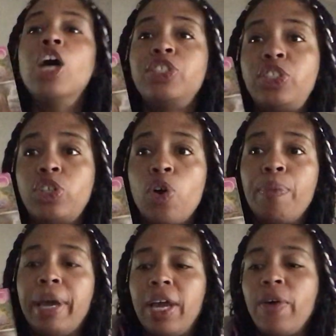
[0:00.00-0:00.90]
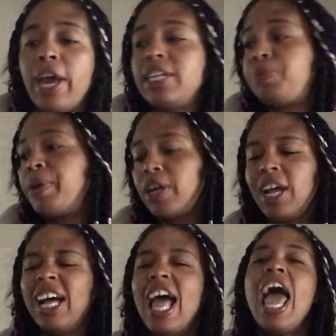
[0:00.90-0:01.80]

Soulmate. Okay, Spirit.